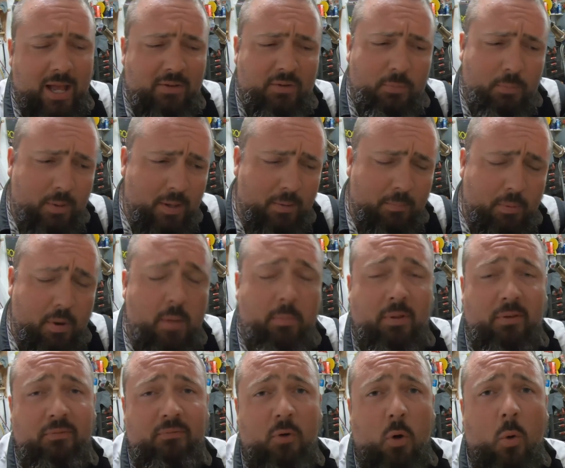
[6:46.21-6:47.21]
I spent
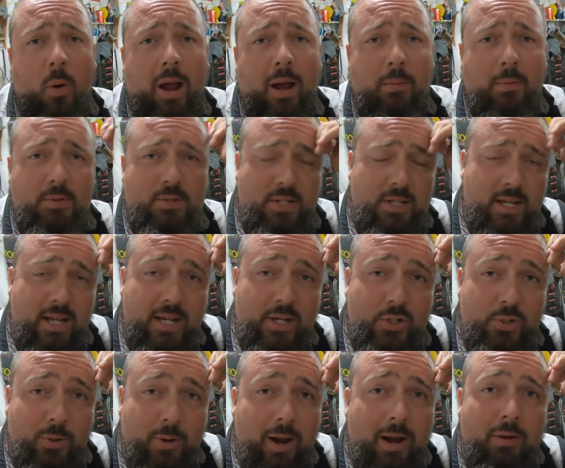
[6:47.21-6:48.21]
probably 4 hours a day
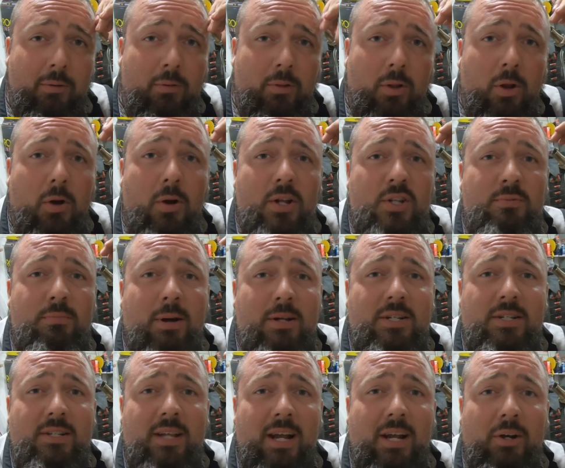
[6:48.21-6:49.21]
trying to learn as
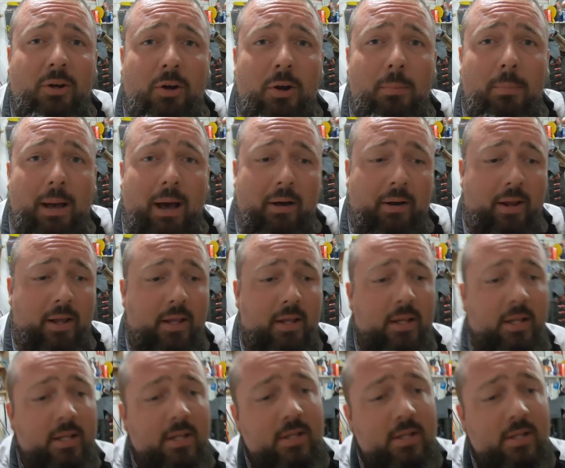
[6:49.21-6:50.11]
much as I could about it.